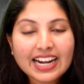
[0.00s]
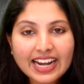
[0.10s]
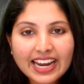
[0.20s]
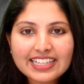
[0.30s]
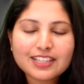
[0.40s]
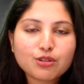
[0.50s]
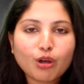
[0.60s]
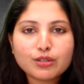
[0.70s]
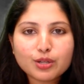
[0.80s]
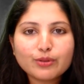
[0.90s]
rate is
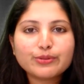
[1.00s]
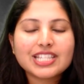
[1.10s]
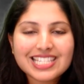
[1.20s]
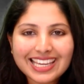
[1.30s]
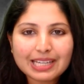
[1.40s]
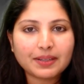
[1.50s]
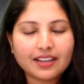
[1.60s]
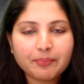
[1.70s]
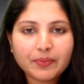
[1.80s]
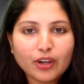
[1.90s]
also stable.
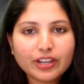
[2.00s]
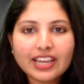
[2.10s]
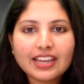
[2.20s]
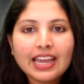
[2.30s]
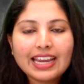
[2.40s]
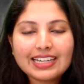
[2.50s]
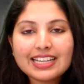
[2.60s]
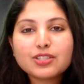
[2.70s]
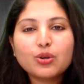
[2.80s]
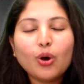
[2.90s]
Okay, it
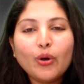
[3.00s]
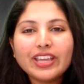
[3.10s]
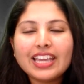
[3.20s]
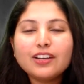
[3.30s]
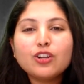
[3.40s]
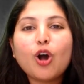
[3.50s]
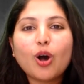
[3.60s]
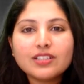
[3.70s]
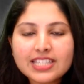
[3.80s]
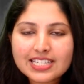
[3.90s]
is going in
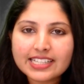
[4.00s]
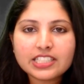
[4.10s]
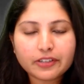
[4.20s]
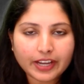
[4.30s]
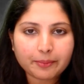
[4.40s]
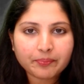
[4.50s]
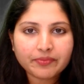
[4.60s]
constant way.